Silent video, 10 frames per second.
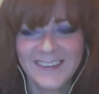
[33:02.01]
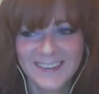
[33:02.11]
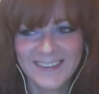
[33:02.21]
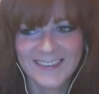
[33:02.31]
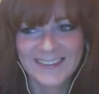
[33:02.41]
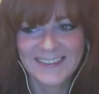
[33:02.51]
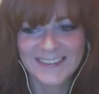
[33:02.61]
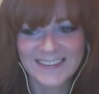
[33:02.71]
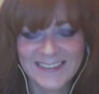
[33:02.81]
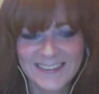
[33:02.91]

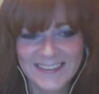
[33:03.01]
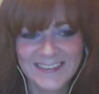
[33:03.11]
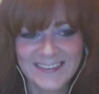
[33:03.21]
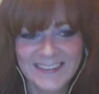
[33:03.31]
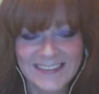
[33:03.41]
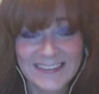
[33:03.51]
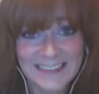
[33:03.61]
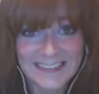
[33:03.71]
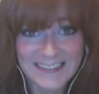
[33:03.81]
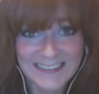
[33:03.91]

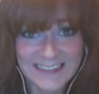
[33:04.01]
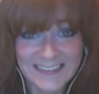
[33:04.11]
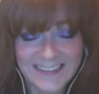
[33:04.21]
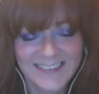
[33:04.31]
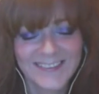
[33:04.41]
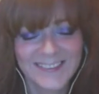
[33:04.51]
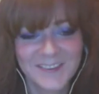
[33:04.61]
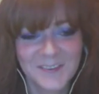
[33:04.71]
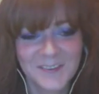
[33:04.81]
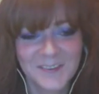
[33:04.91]

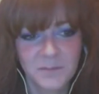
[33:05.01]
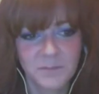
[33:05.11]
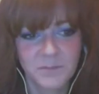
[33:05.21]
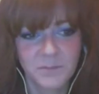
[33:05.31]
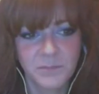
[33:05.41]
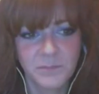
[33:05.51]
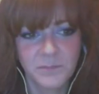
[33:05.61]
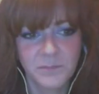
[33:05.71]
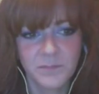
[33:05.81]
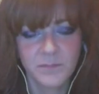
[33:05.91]

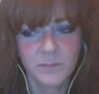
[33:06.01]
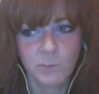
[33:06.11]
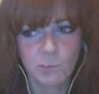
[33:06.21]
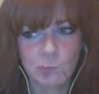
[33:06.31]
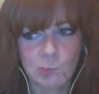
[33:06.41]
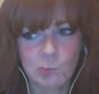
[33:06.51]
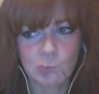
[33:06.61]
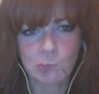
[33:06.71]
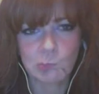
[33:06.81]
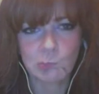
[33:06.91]

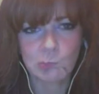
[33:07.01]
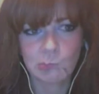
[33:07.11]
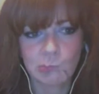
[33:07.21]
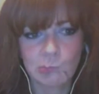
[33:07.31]
(silent)